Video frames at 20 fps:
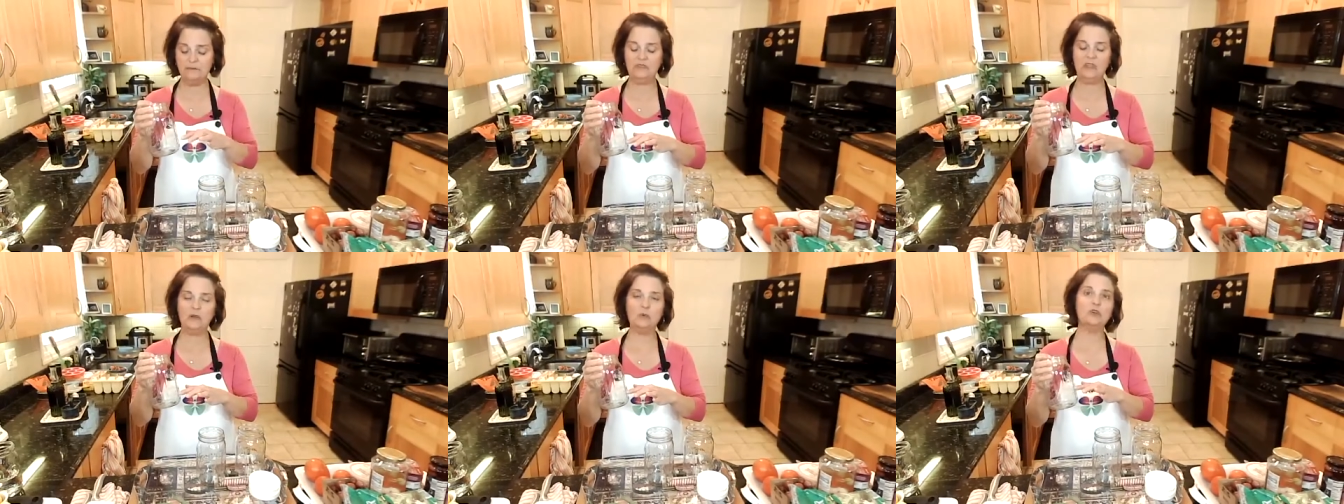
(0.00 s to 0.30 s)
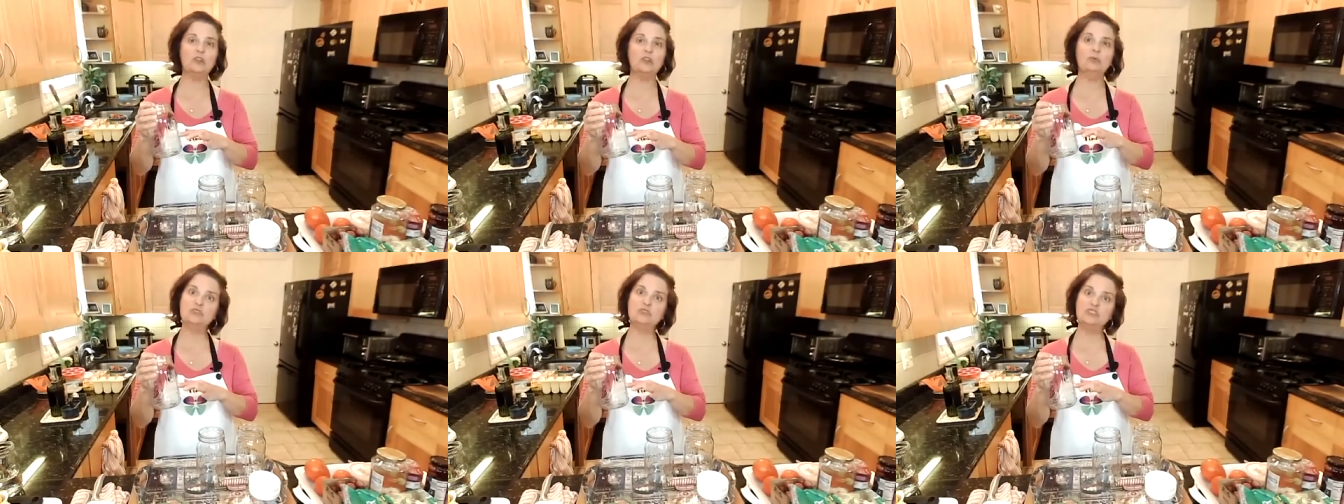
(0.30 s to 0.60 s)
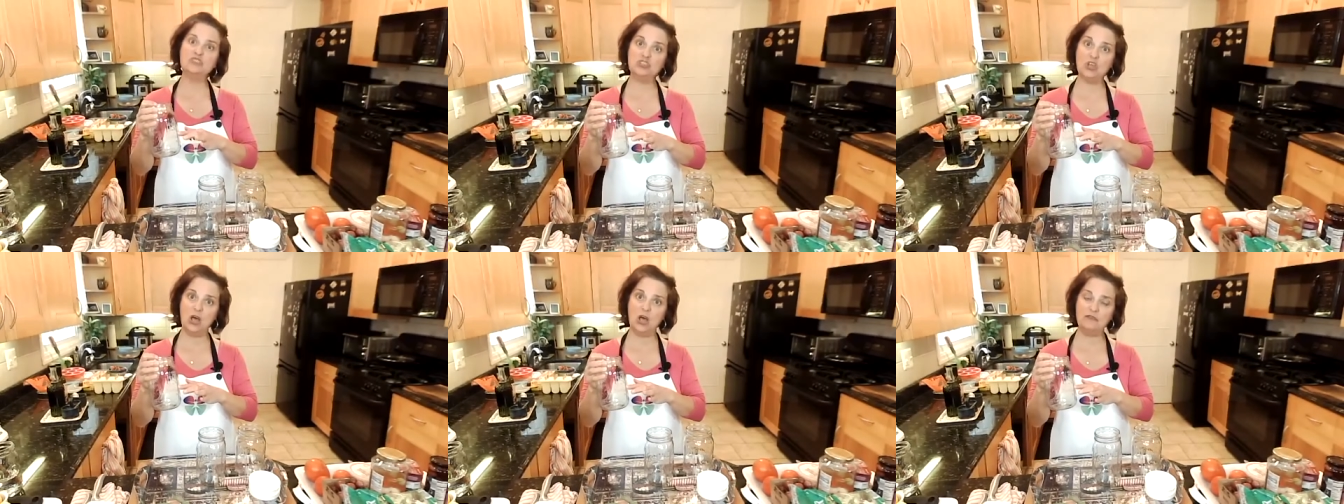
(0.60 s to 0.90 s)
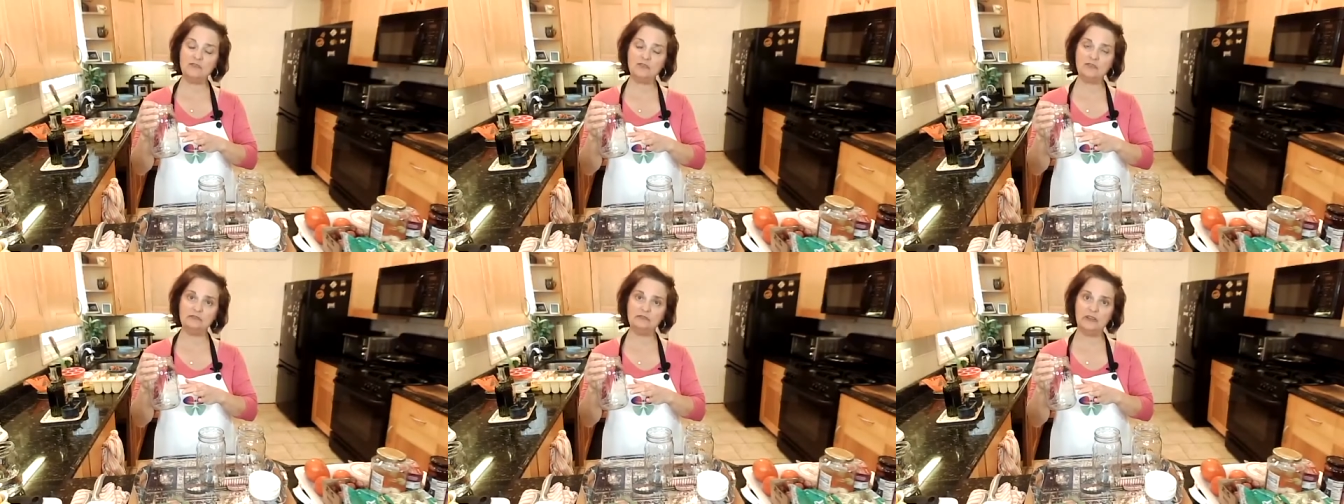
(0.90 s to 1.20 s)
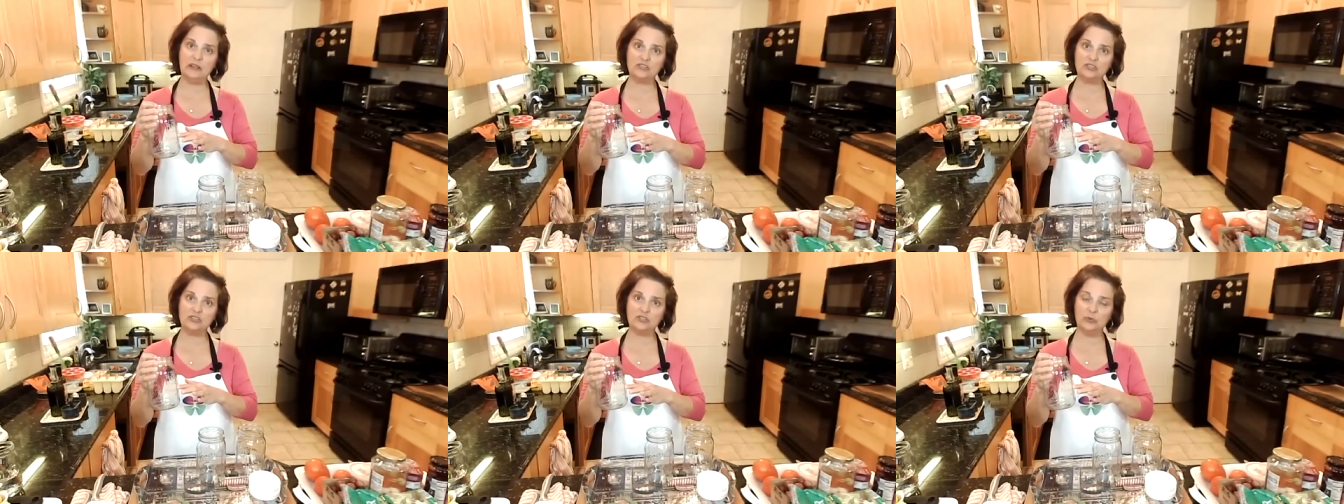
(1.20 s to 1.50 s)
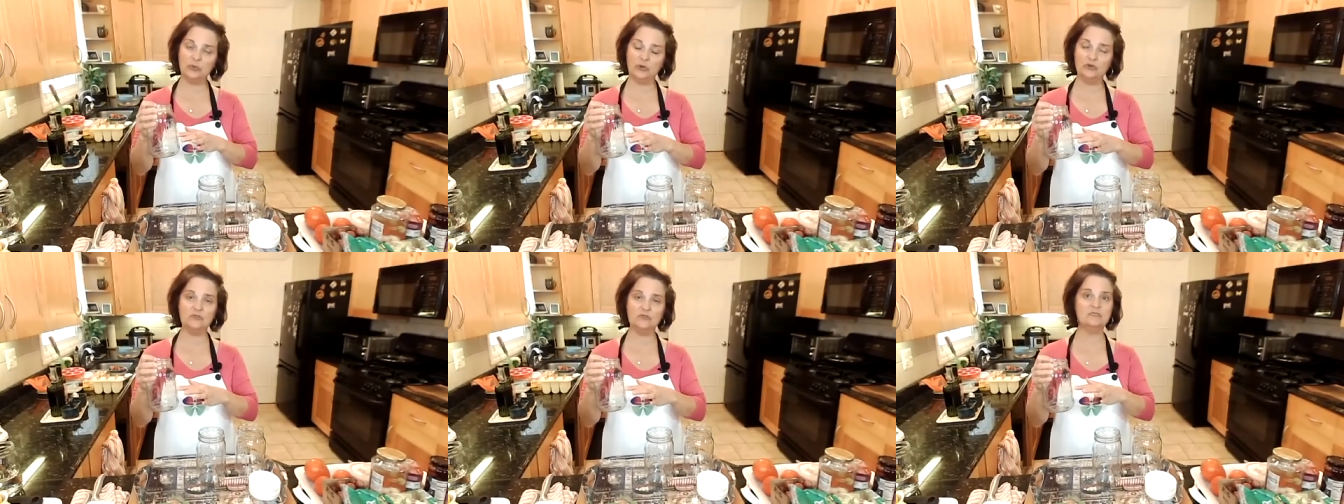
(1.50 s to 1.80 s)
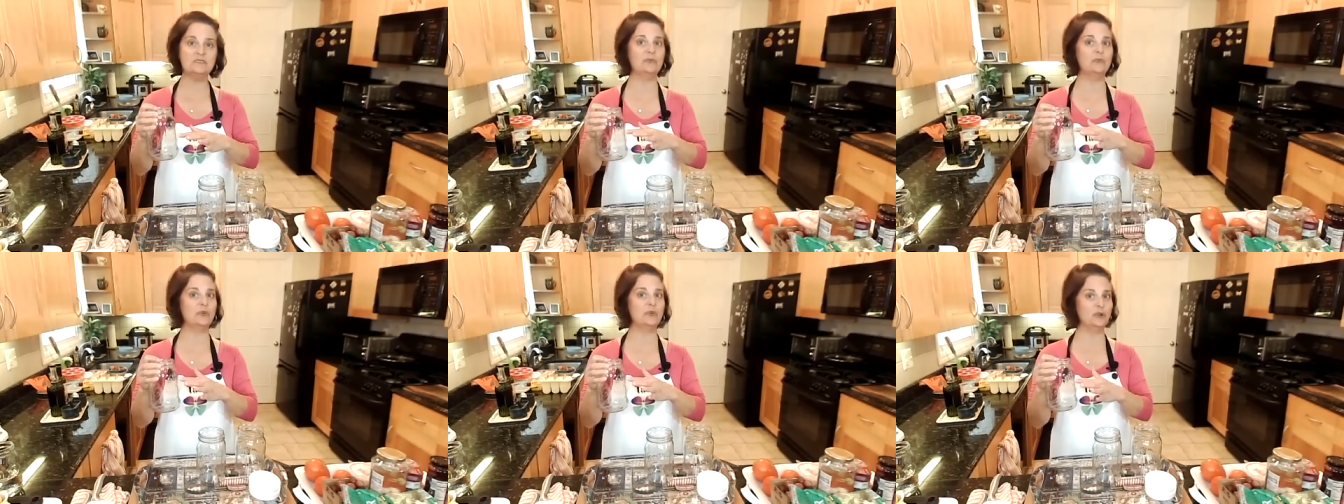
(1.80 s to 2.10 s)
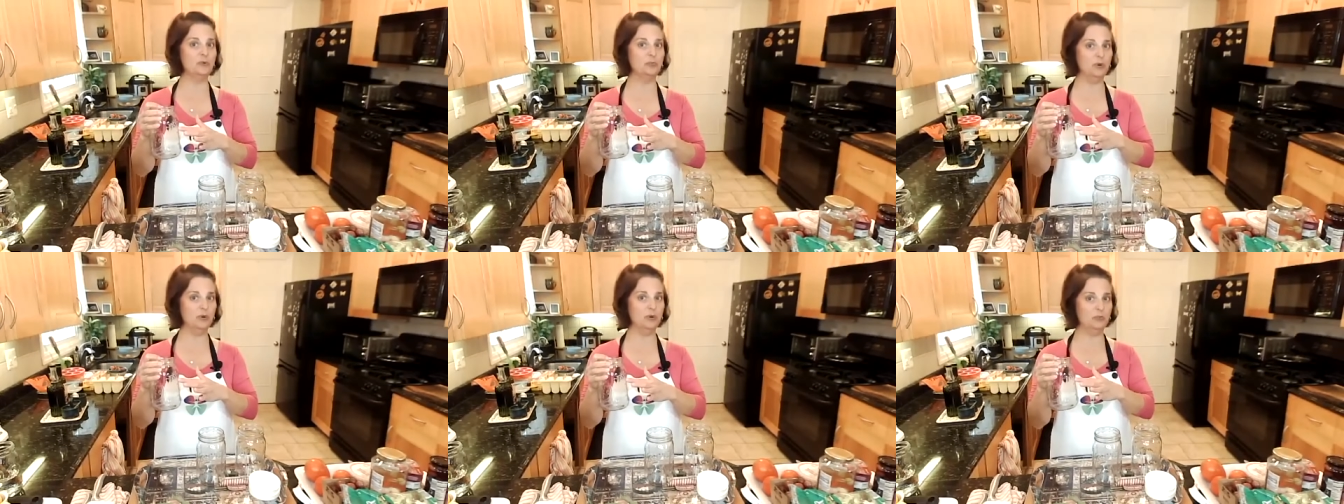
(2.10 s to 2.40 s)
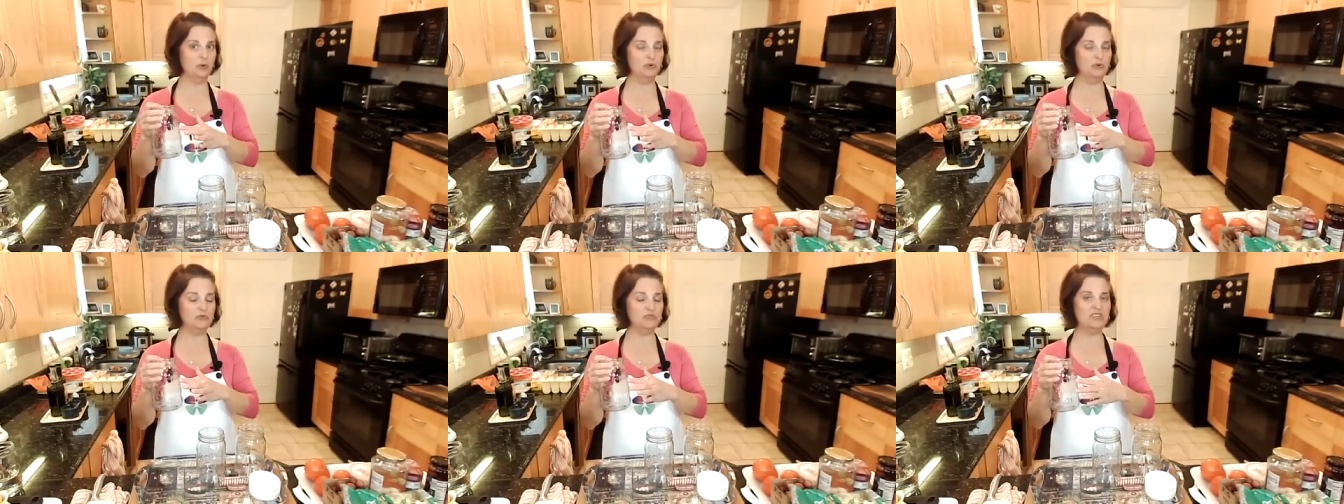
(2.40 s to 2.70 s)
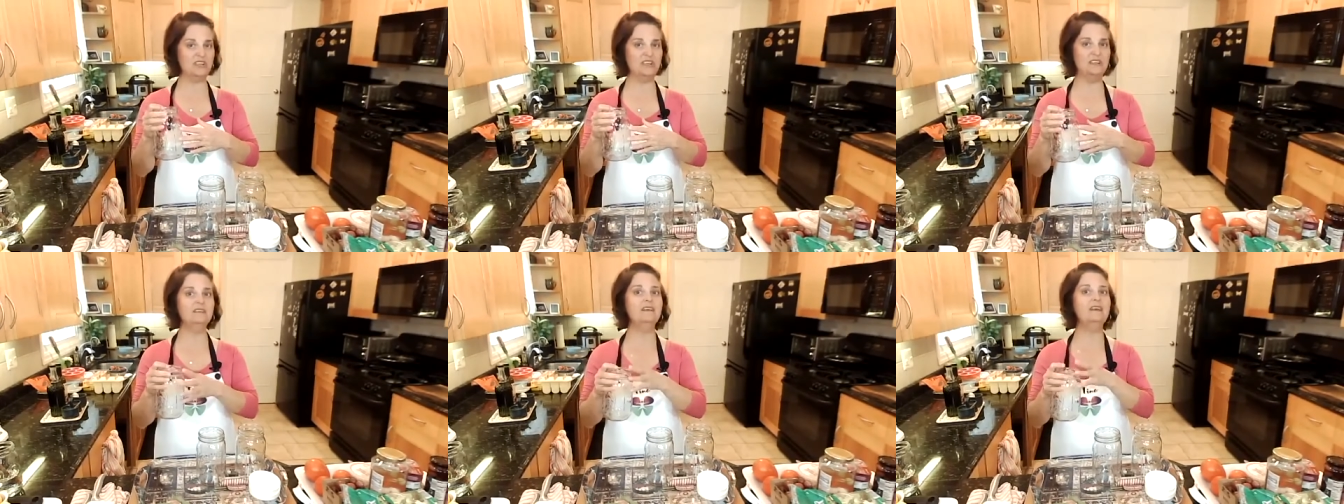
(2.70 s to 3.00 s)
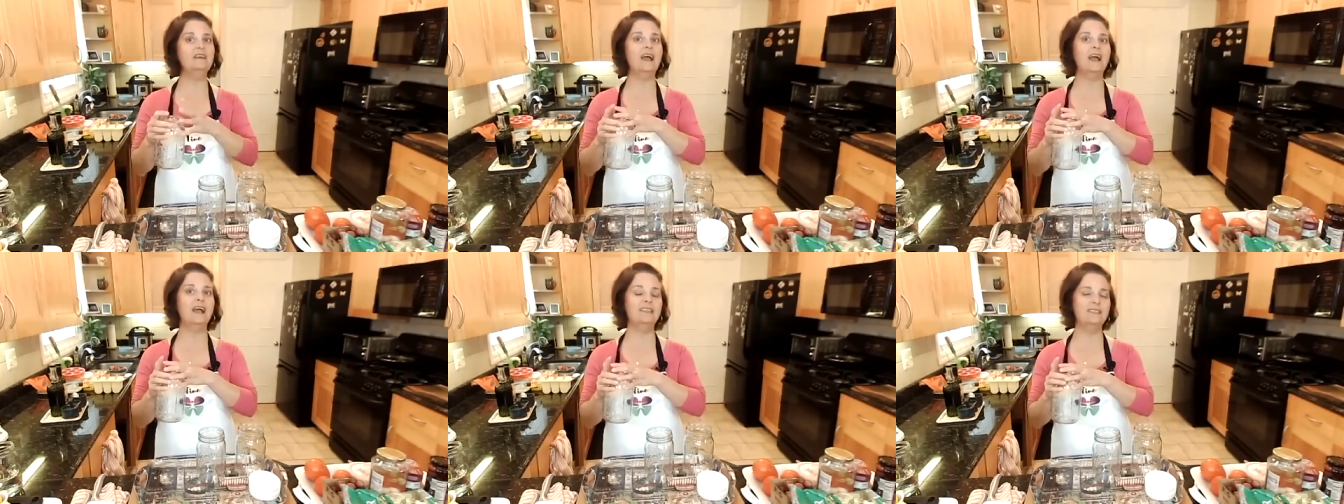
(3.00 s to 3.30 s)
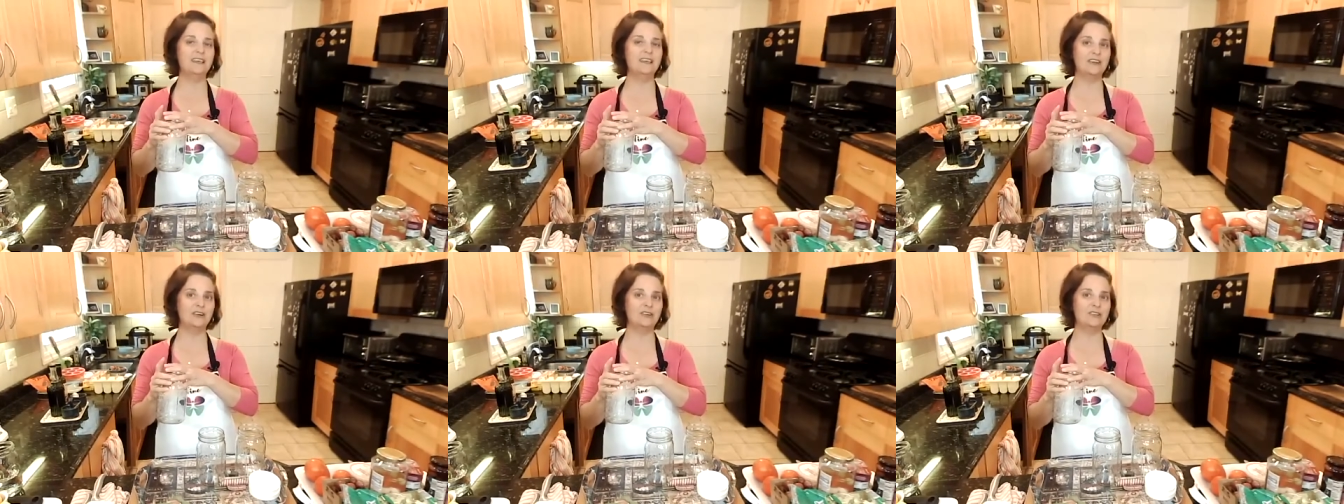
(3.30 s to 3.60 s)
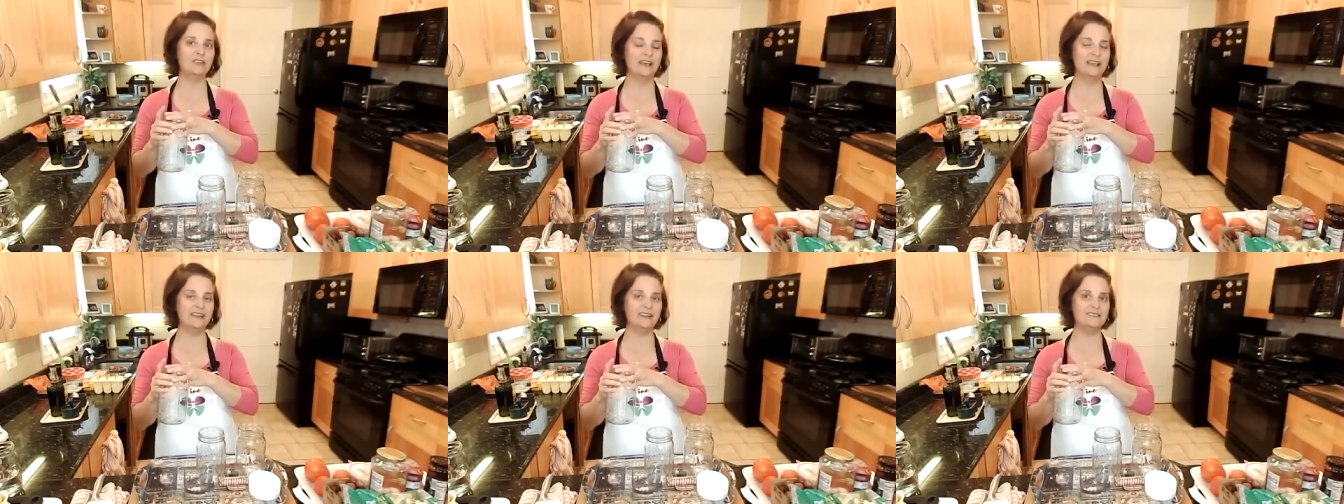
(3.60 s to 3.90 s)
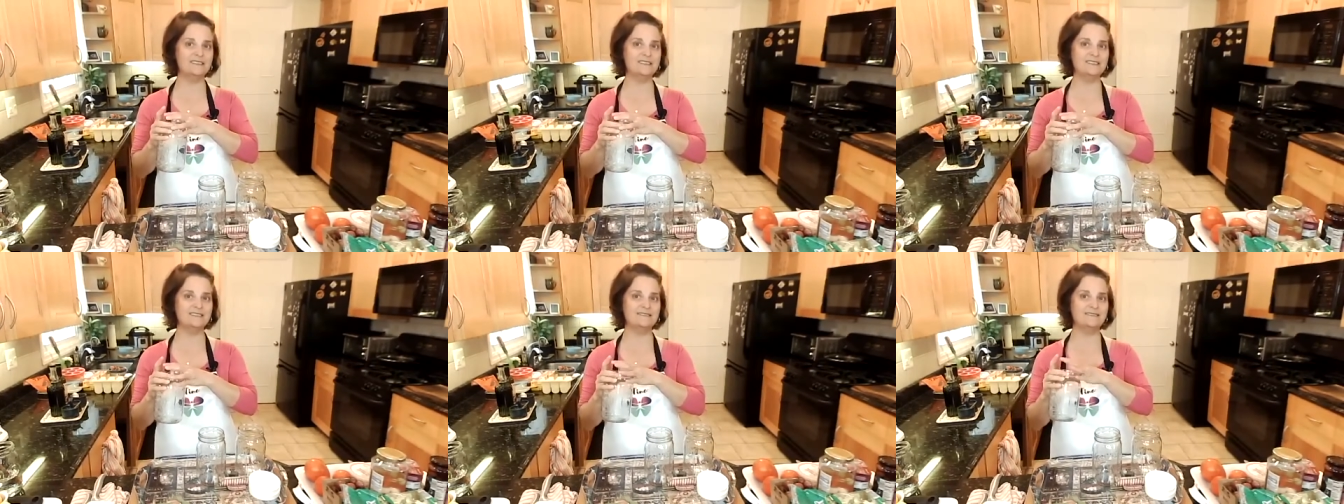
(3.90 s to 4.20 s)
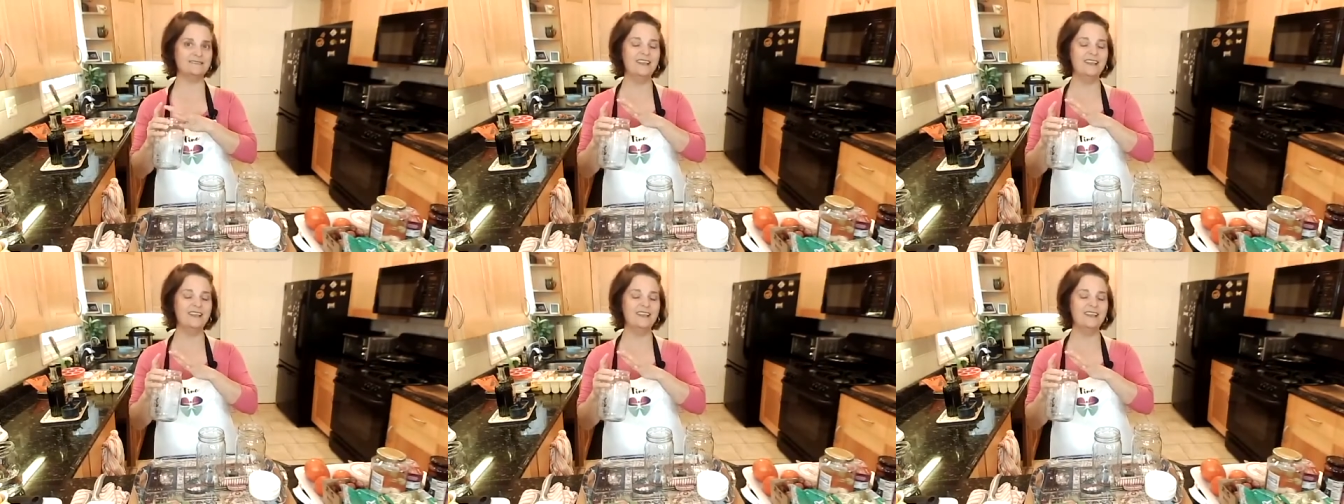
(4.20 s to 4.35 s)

Then we're going to put softer vegetables. Then we're going to put protein and then our lettuce.